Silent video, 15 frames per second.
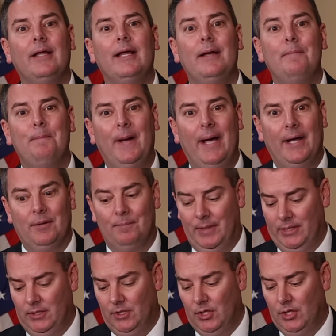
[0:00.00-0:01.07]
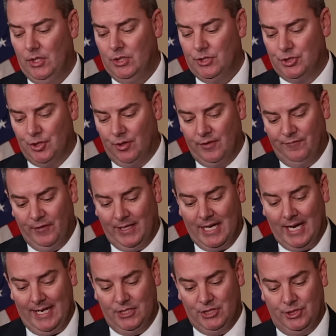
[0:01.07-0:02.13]
impediment
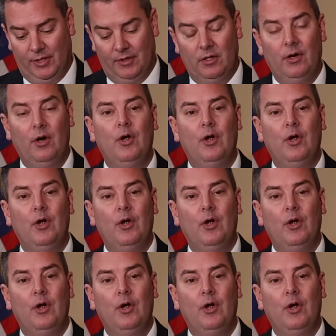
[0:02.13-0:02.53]
certification